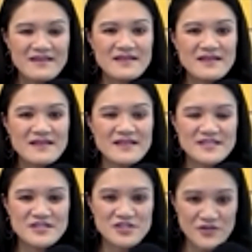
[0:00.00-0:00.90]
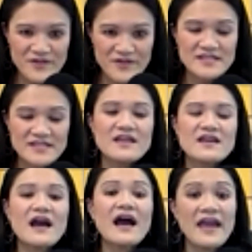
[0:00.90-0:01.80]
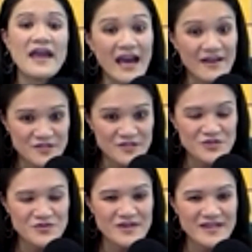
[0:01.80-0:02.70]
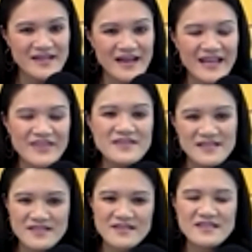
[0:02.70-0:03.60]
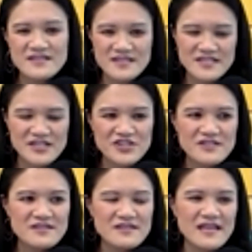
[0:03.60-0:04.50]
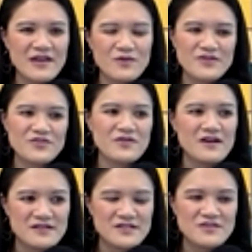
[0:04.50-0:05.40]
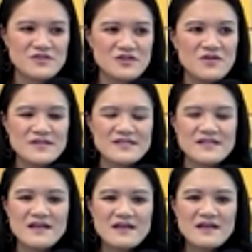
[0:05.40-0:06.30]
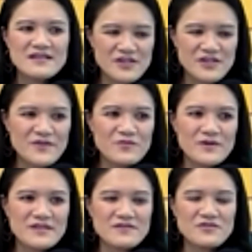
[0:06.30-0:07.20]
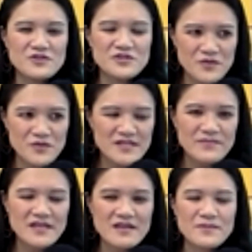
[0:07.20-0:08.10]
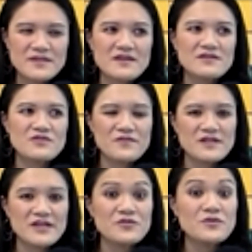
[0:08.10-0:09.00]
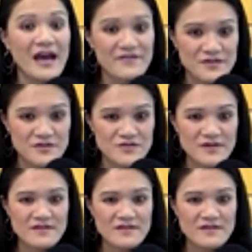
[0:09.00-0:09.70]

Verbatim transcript: is different than saying I have to do it. And I think that's the key distinction that I want your audience to know is it's different when you're doing something, but then you feel like you have to do it